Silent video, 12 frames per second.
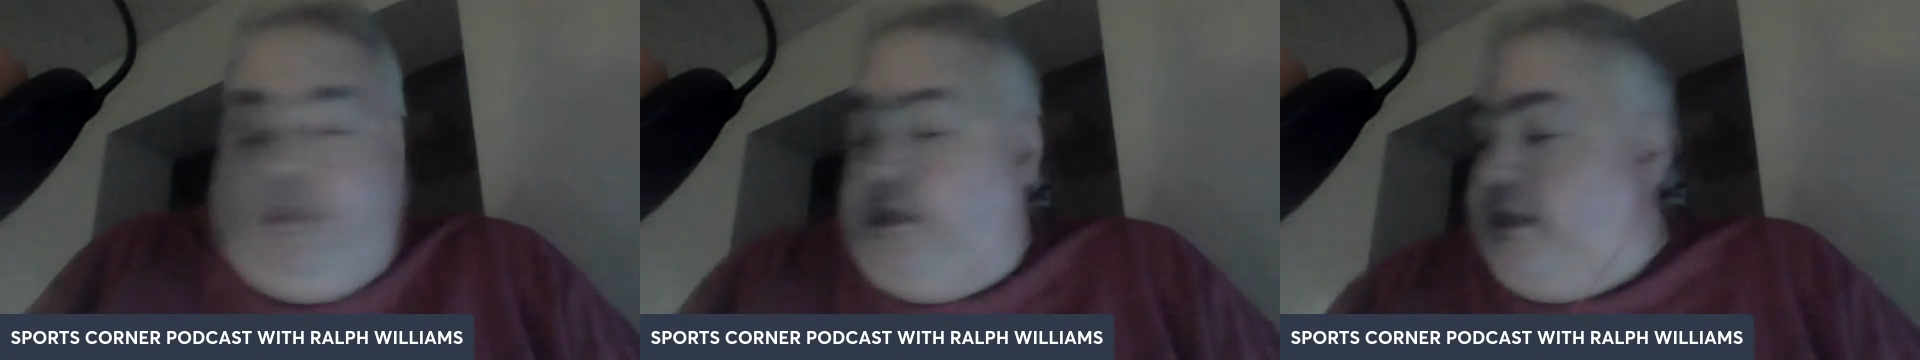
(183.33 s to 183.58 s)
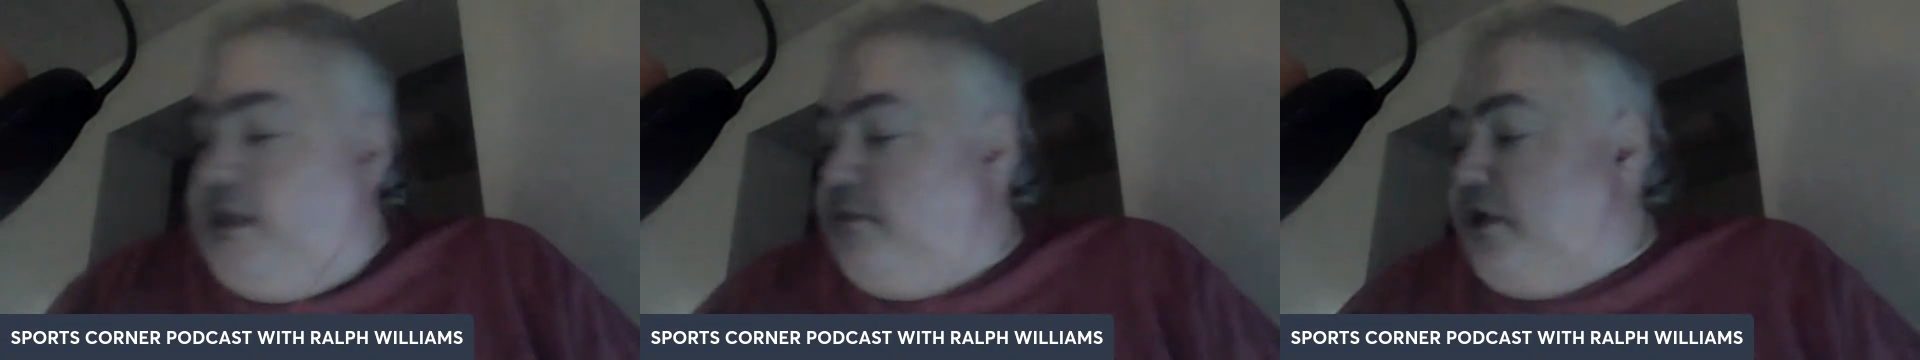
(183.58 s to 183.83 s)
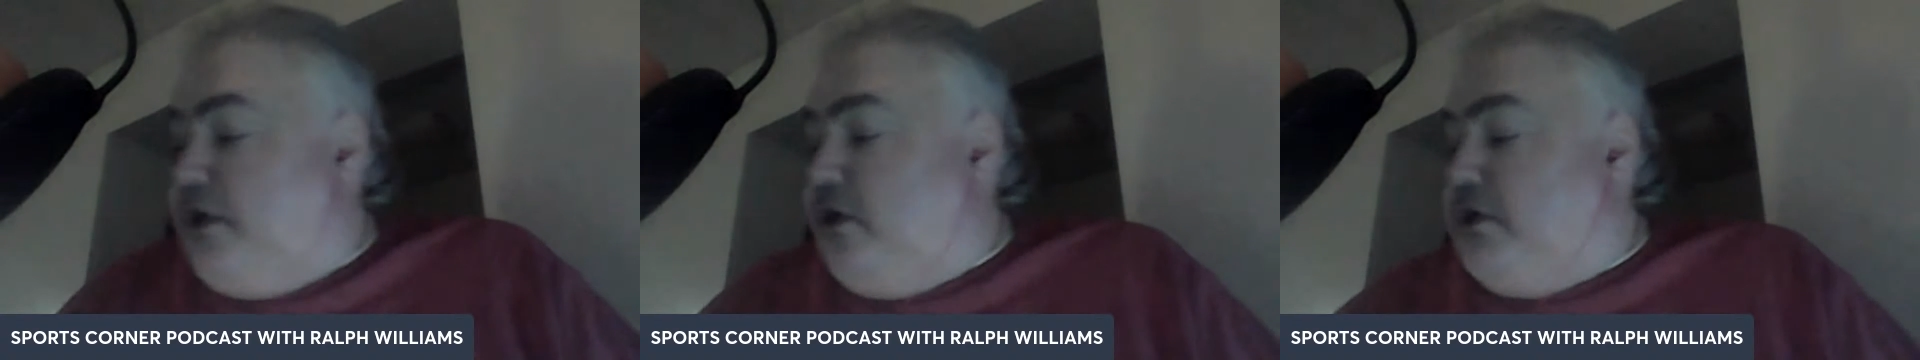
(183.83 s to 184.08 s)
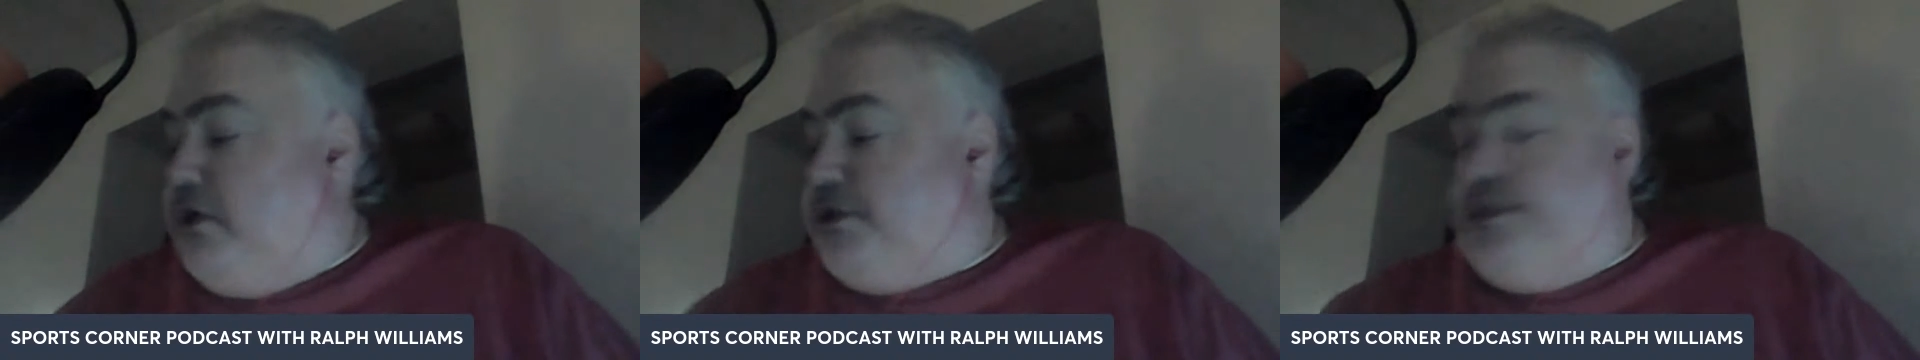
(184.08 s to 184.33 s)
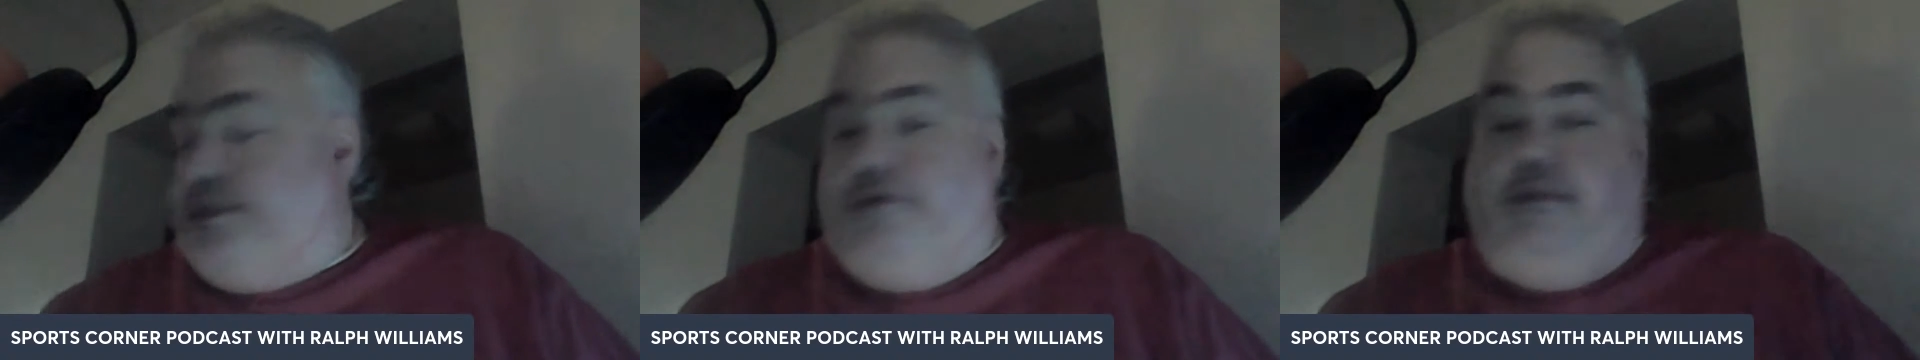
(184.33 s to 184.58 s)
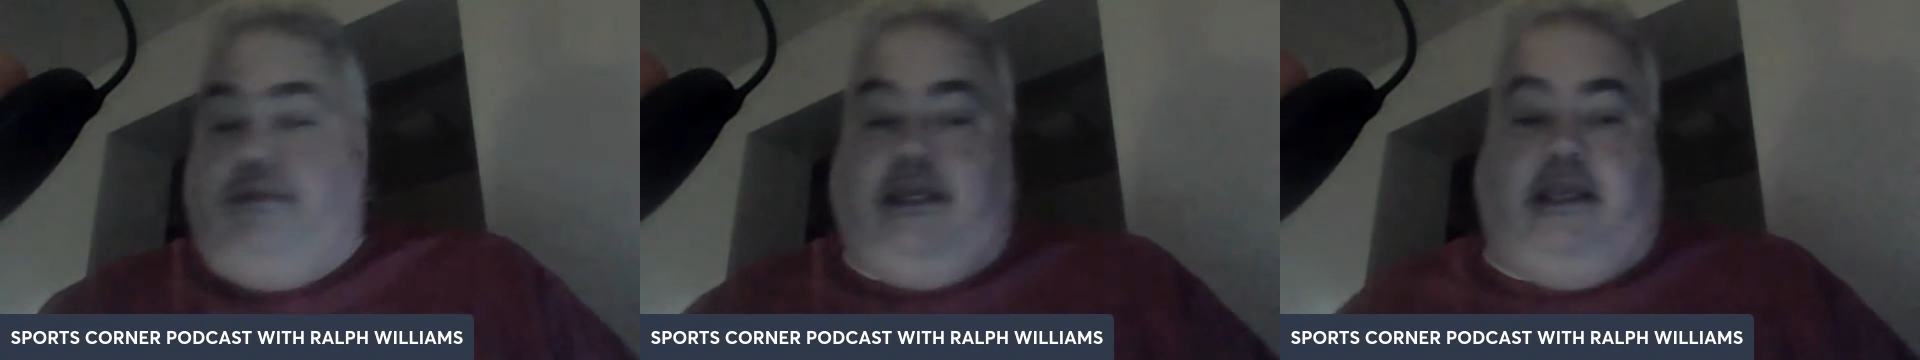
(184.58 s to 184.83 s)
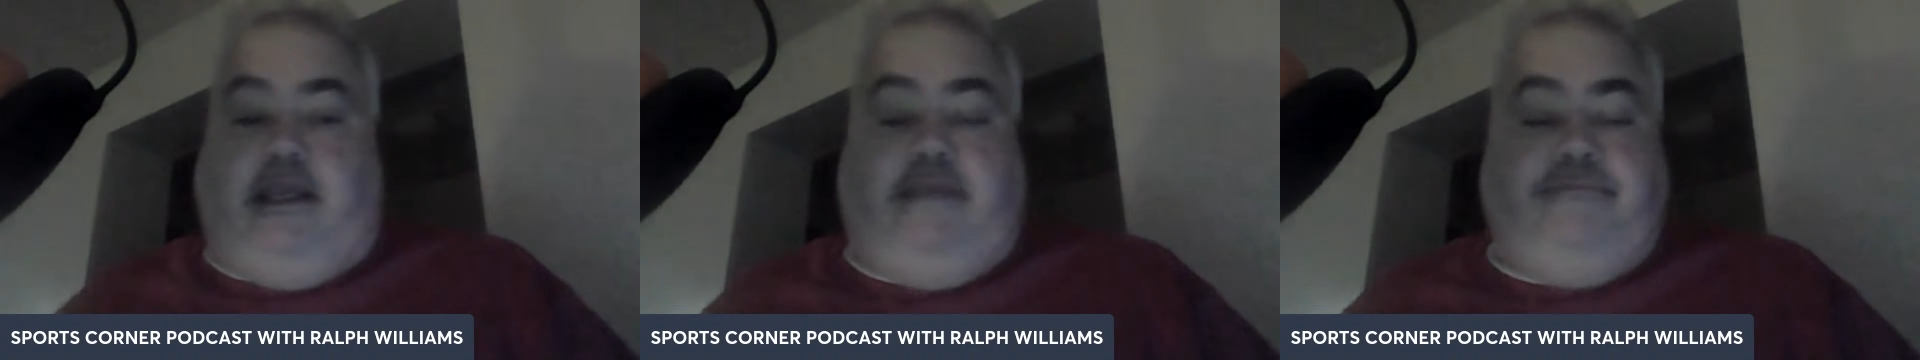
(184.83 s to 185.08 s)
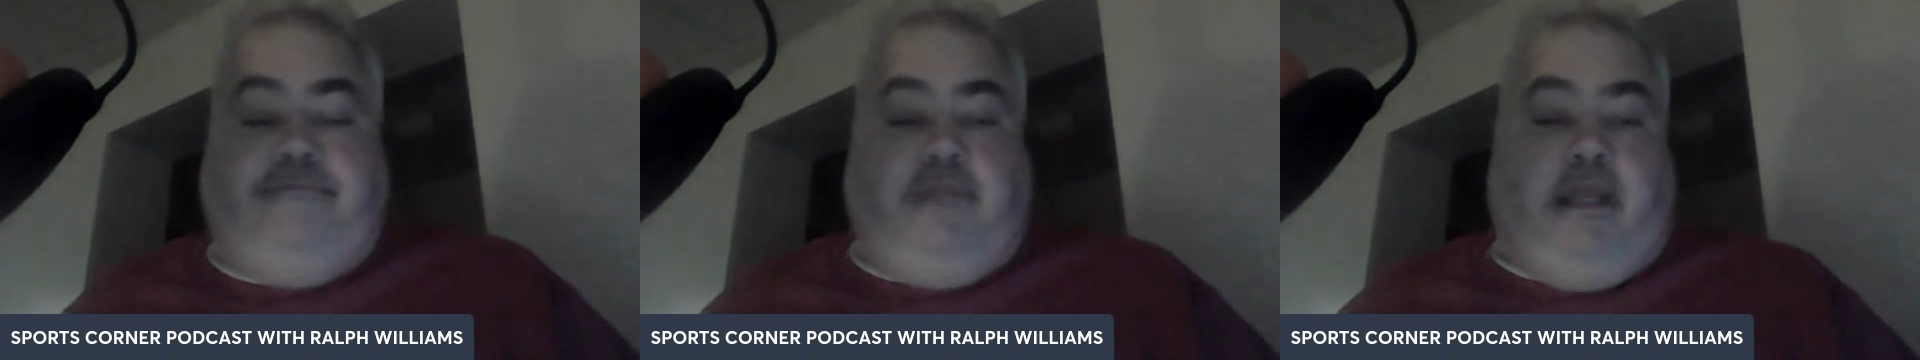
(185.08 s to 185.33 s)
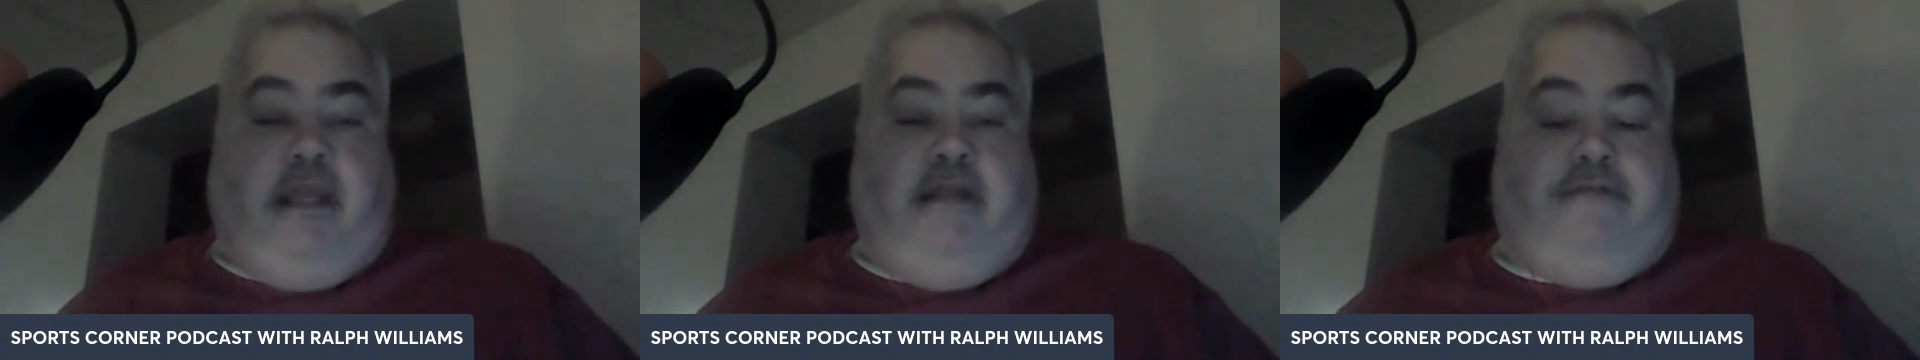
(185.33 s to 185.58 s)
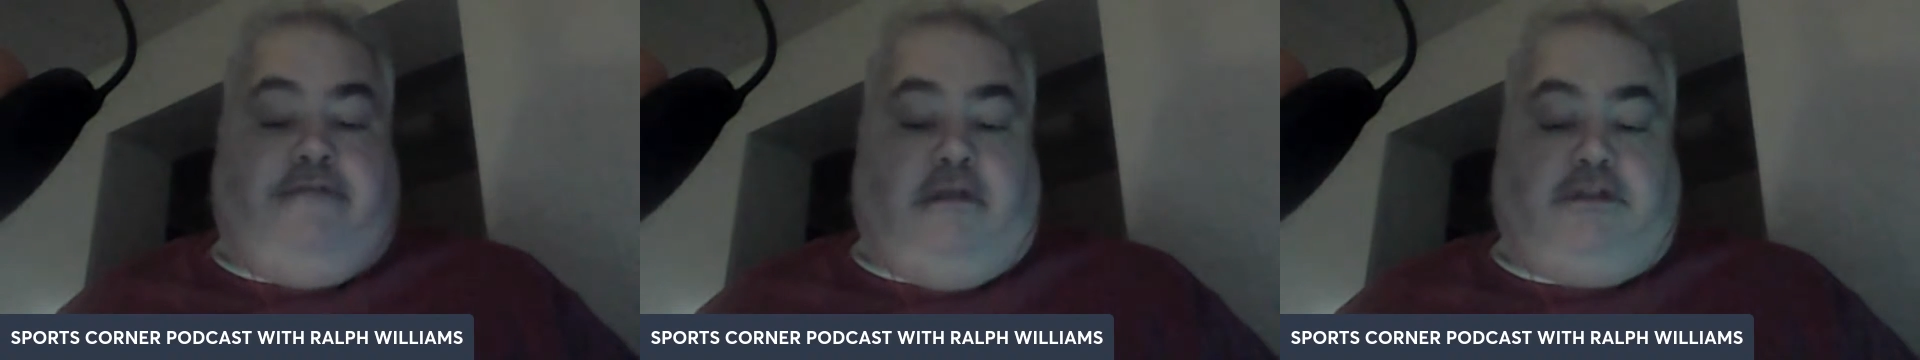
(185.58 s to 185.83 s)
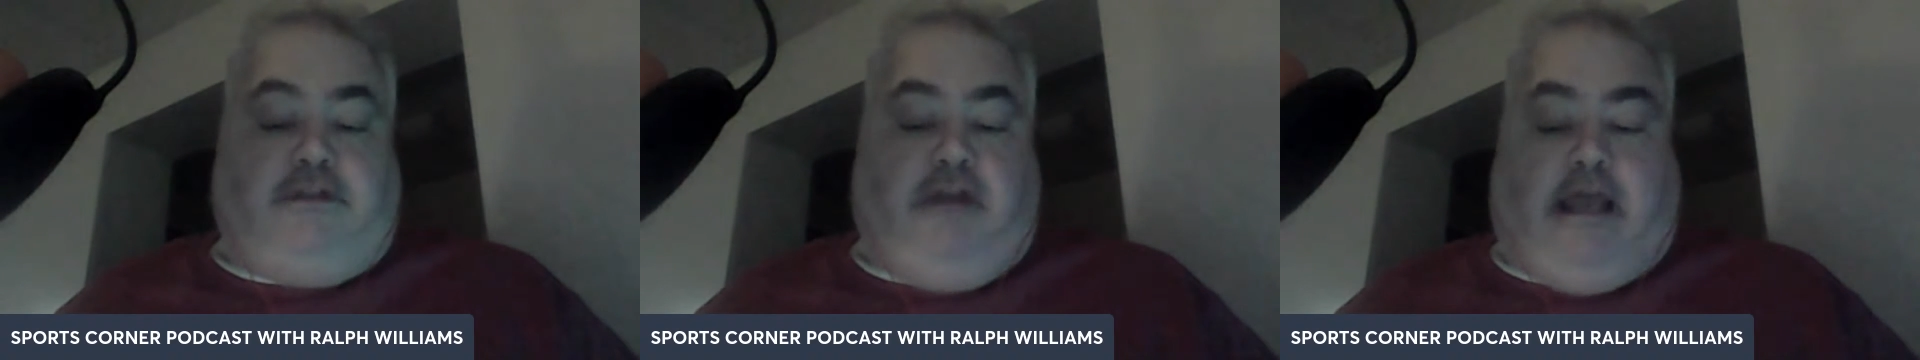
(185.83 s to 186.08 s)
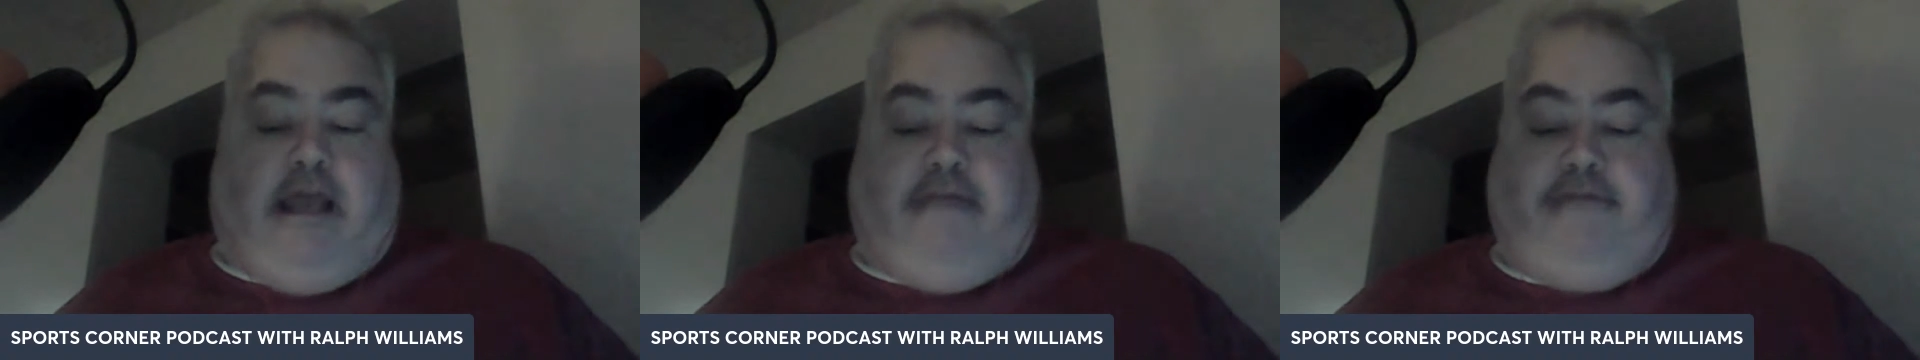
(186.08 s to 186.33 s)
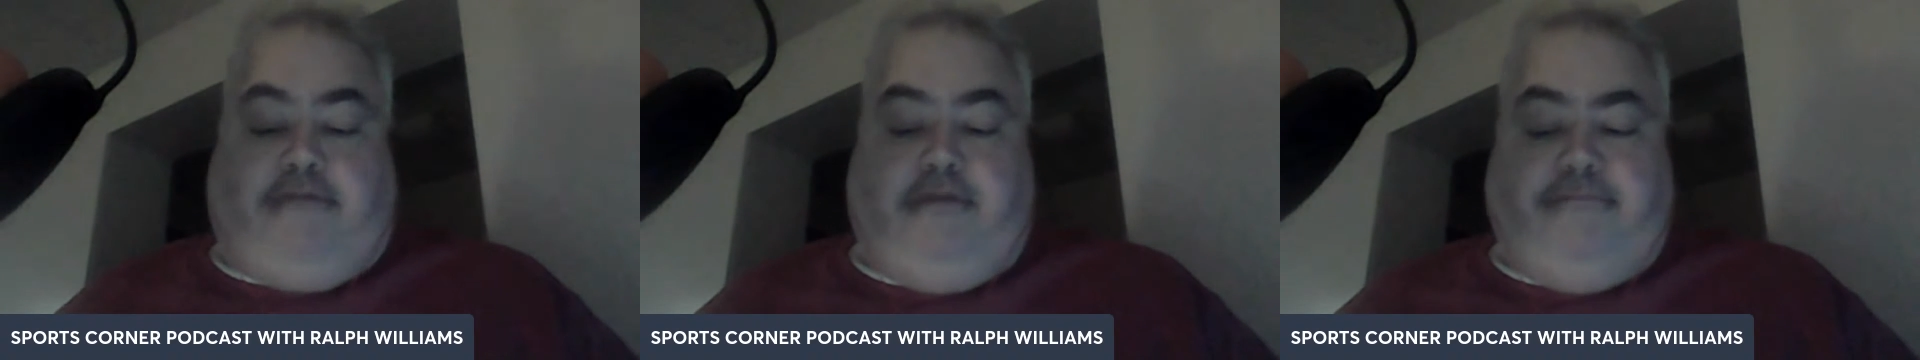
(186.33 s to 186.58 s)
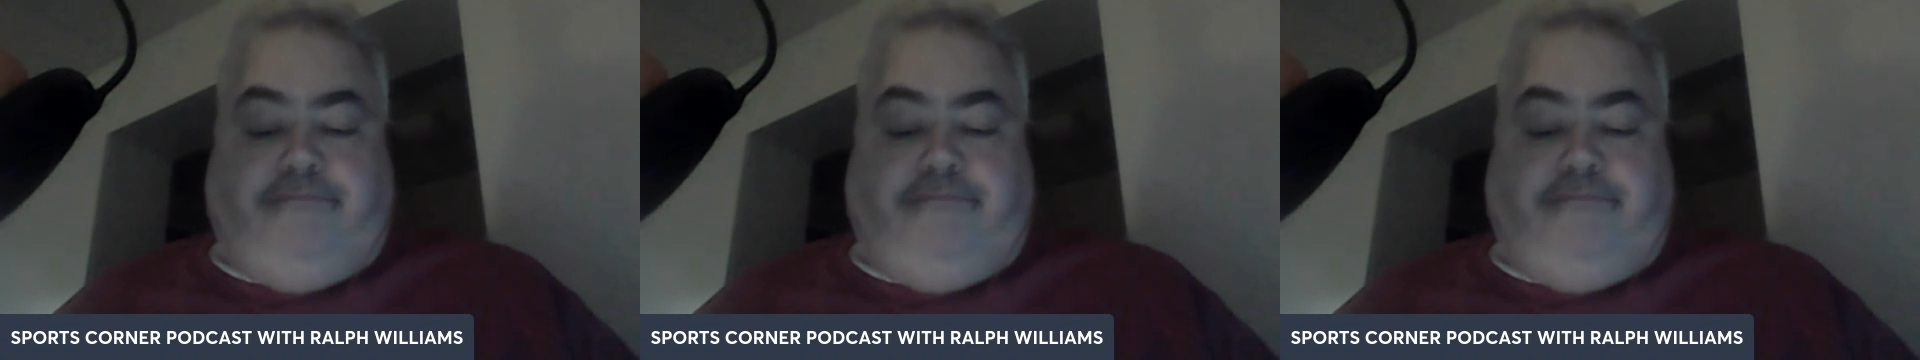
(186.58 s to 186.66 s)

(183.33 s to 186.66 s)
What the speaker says: in regards to the NFL draft.